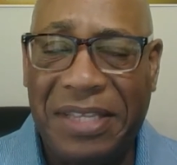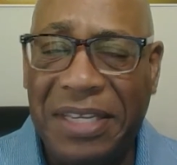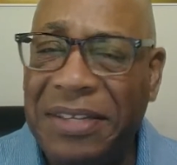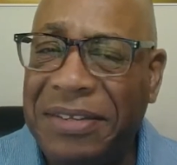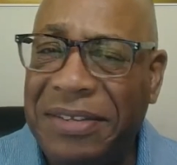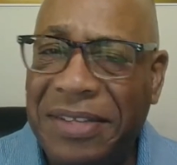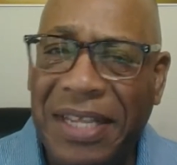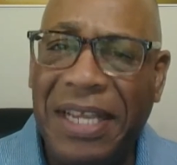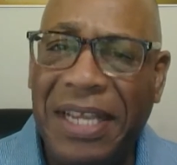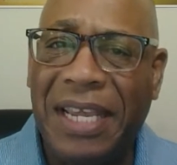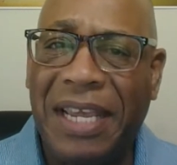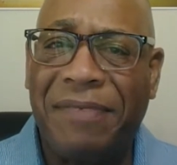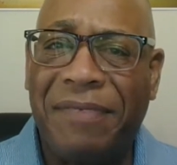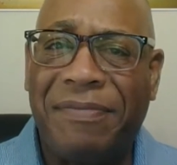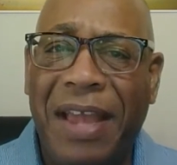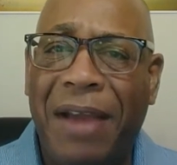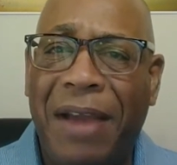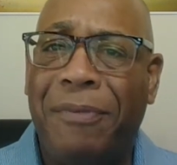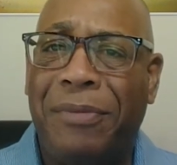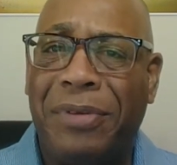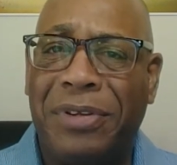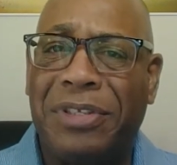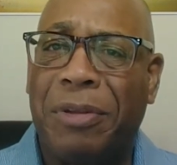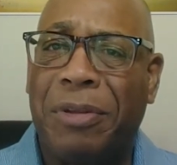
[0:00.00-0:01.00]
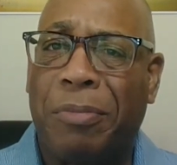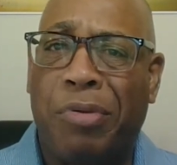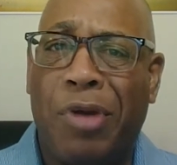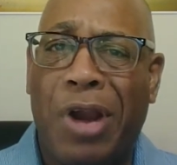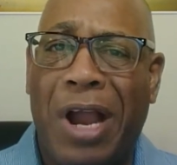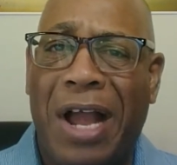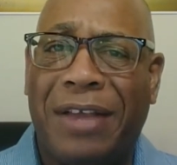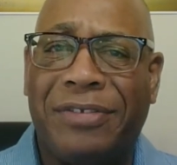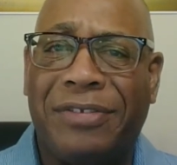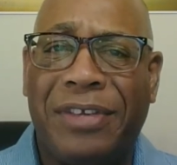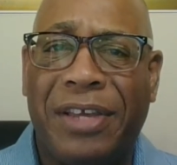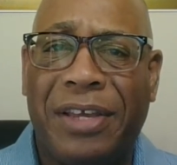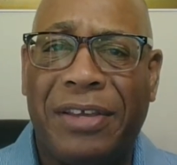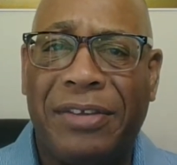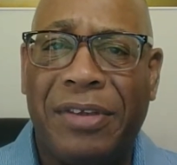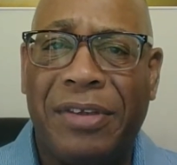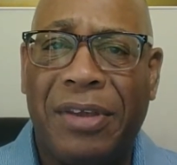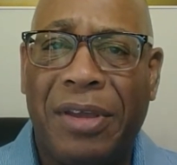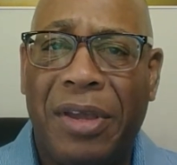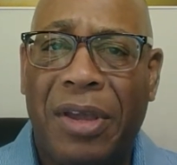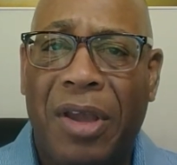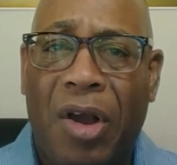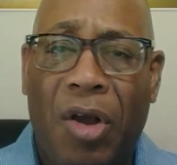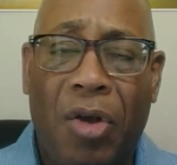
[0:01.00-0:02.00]
Just think if that was the
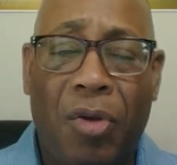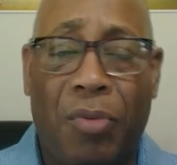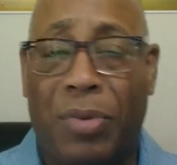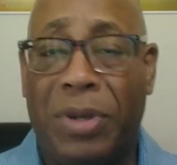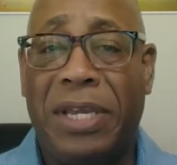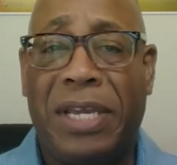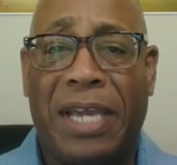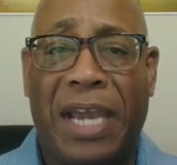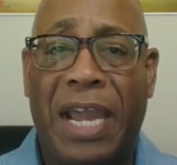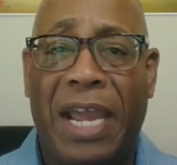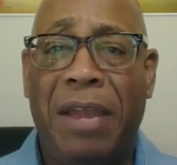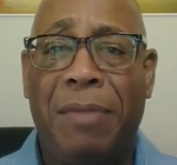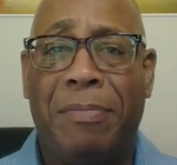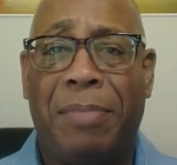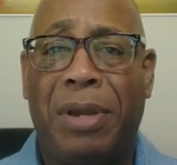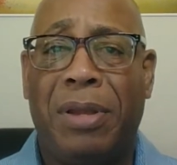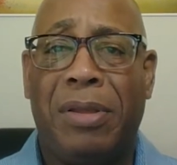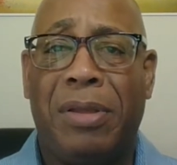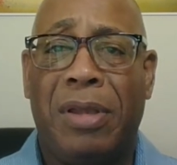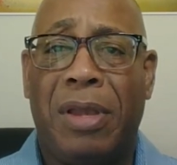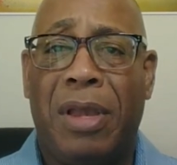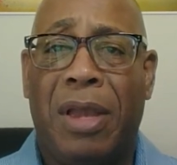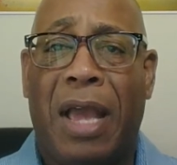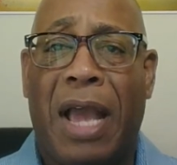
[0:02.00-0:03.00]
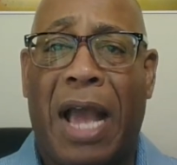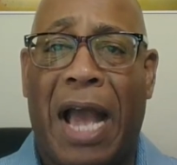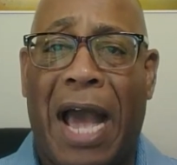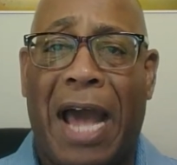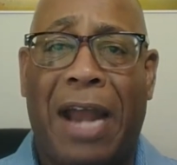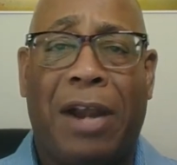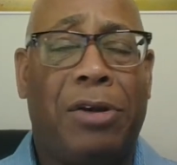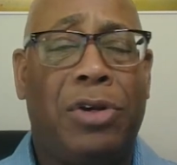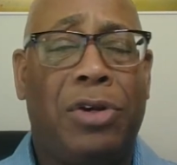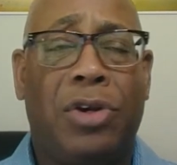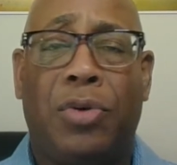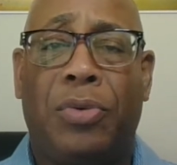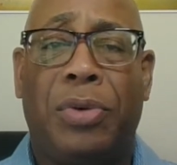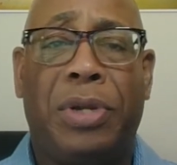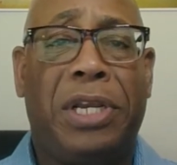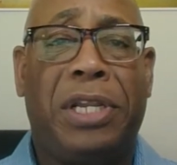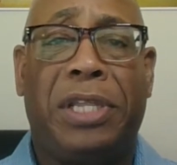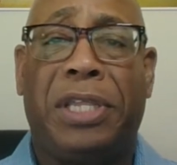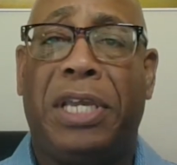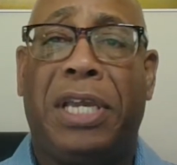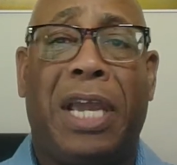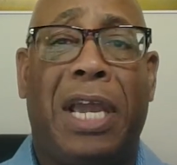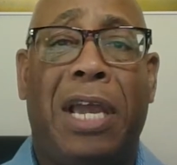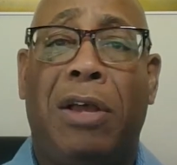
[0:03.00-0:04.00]
process. Oh, we came, but I don't know
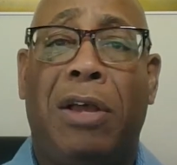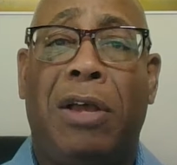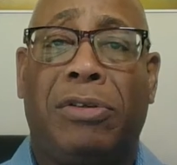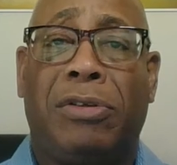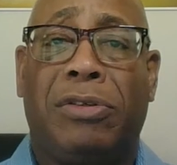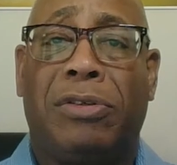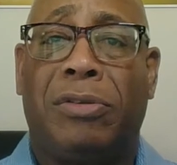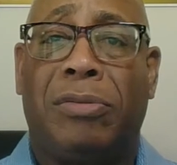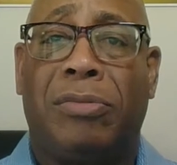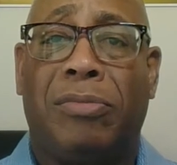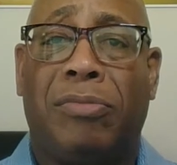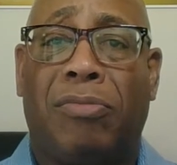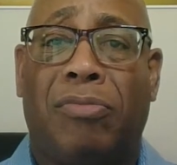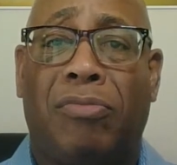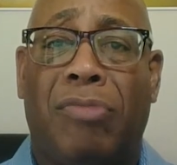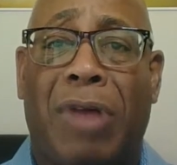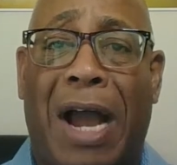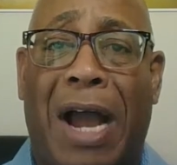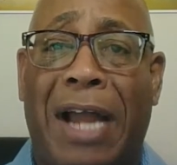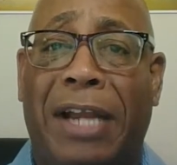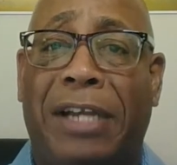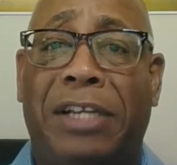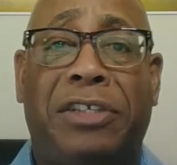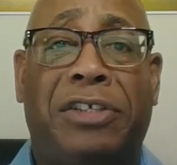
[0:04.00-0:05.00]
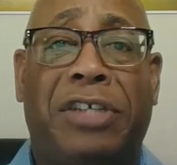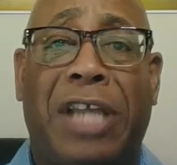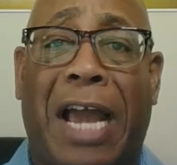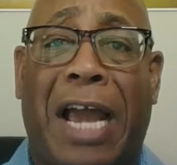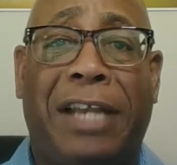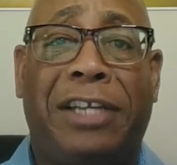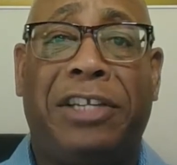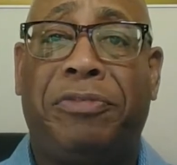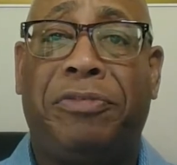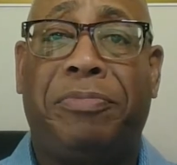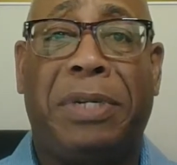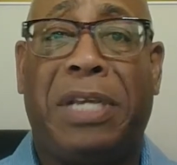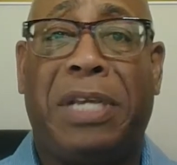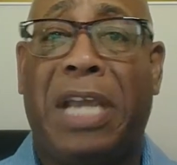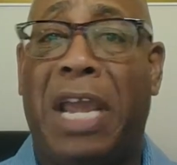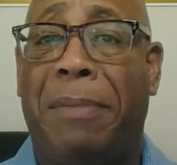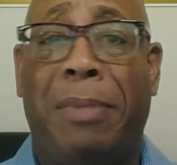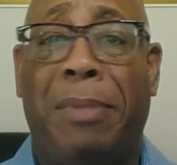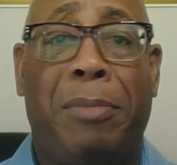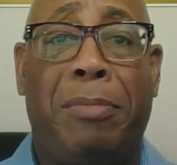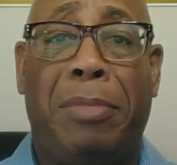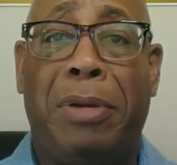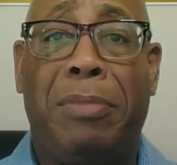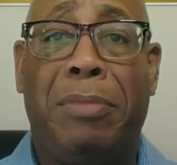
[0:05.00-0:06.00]
anything else. I just
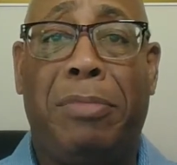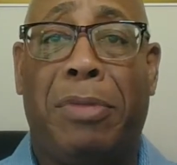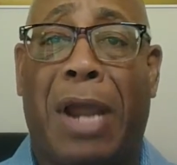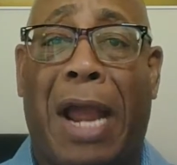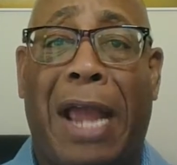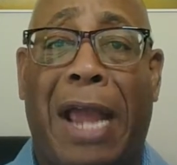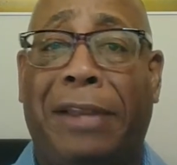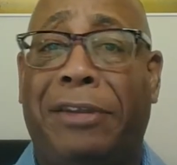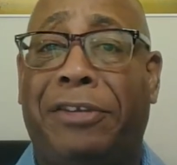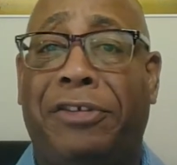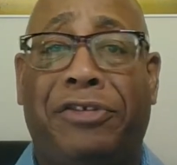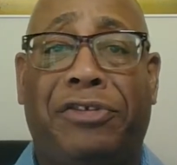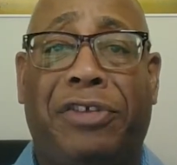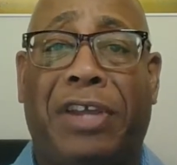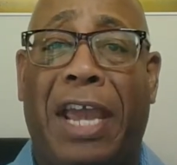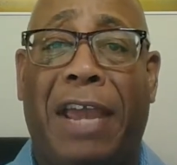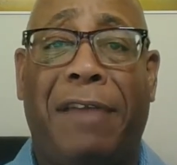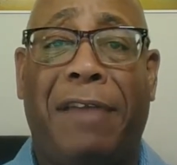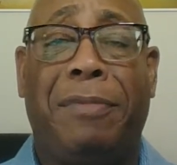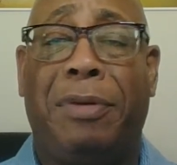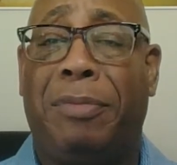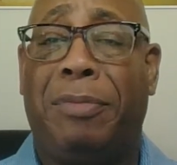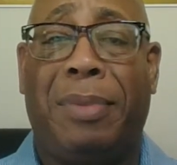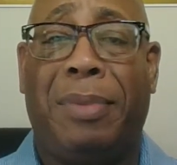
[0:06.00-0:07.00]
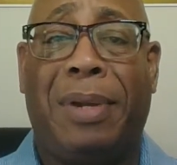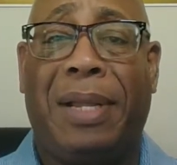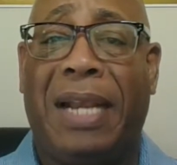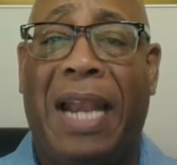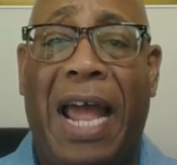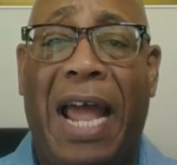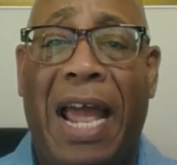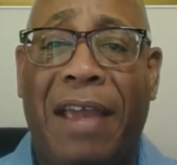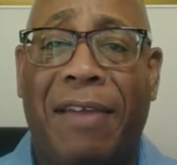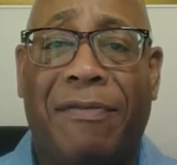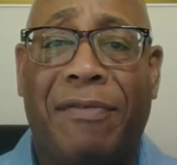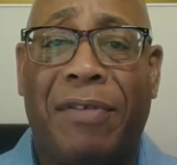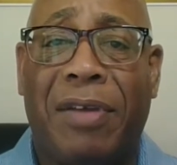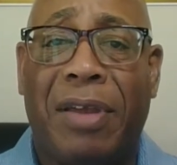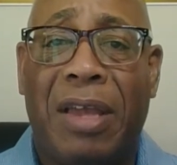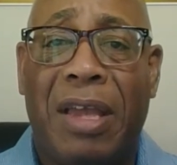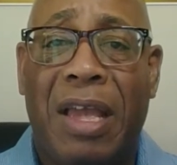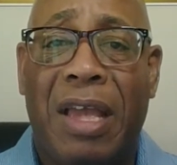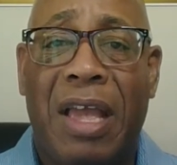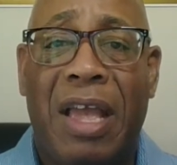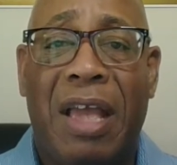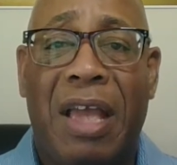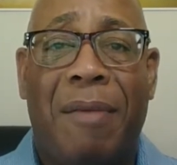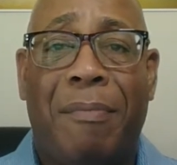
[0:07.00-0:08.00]
became a member. I just gave them my life.
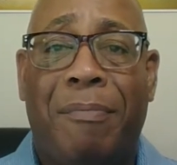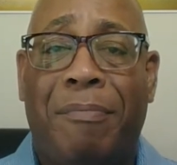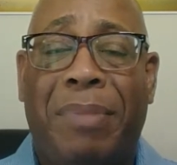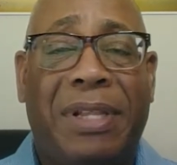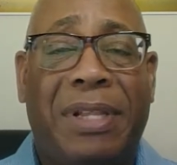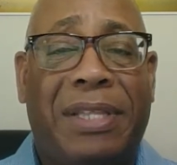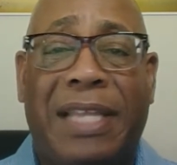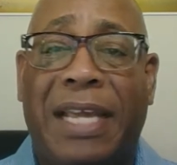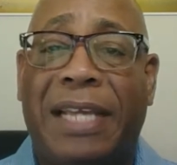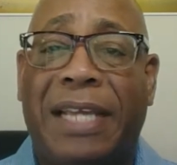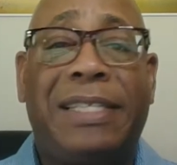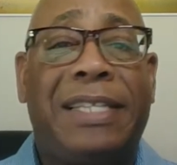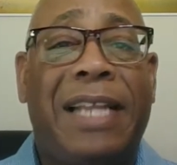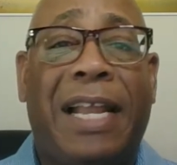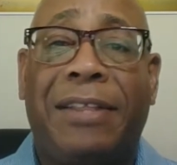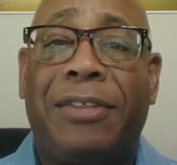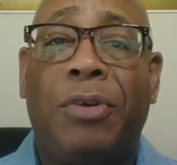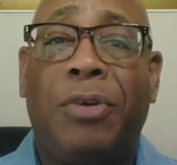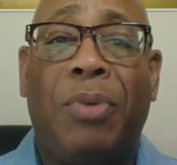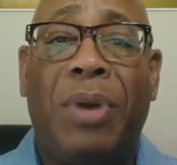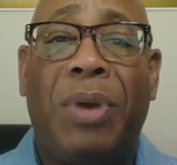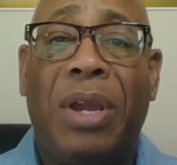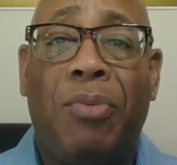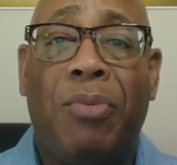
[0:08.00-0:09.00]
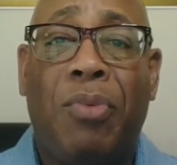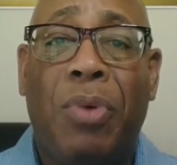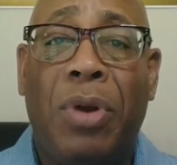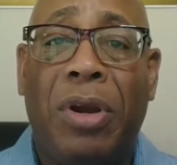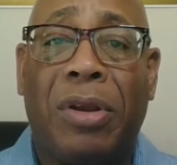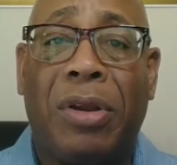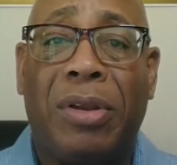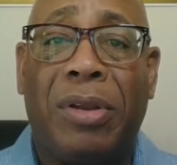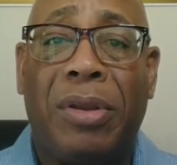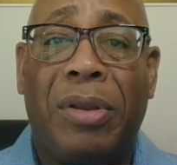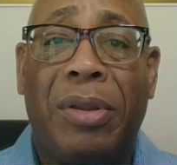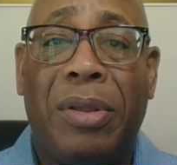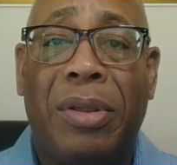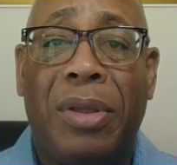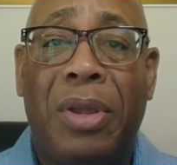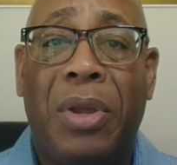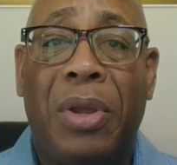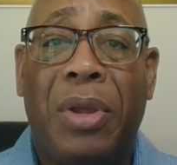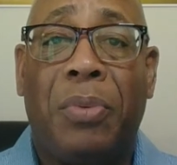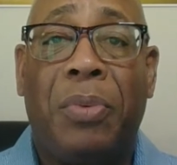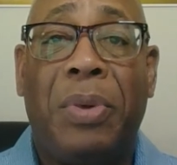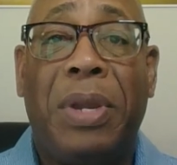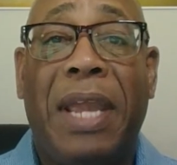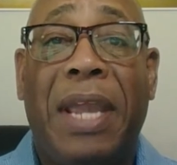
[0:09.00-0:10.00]
But that's not the way it worked.
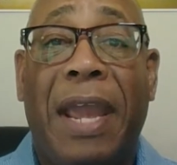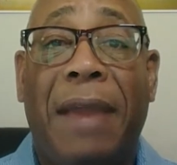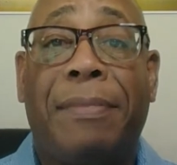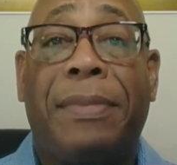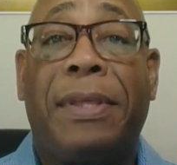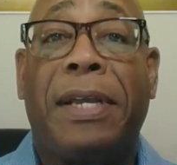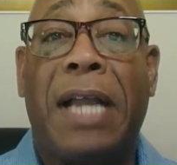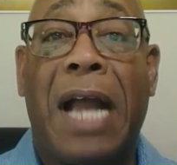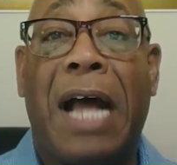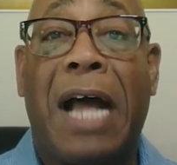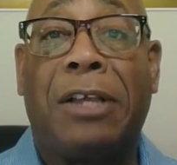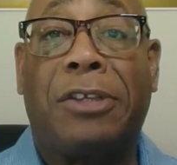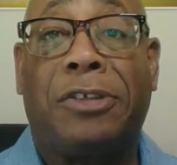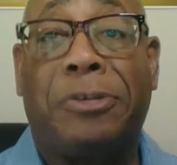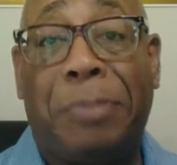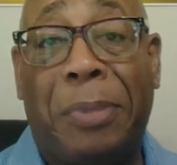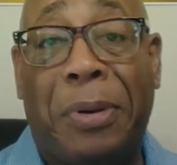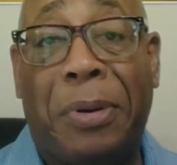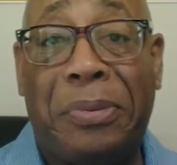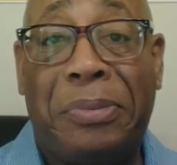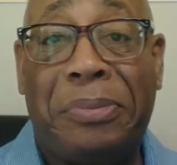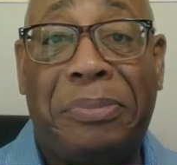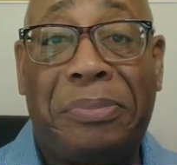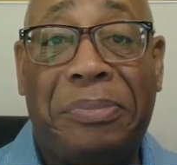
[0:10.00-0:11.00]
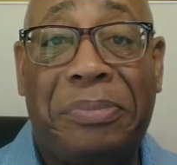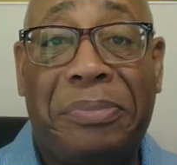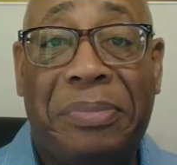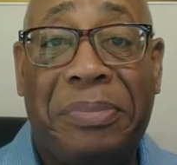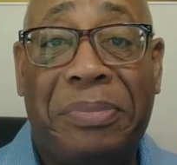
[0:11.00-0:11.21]
We have the gospel.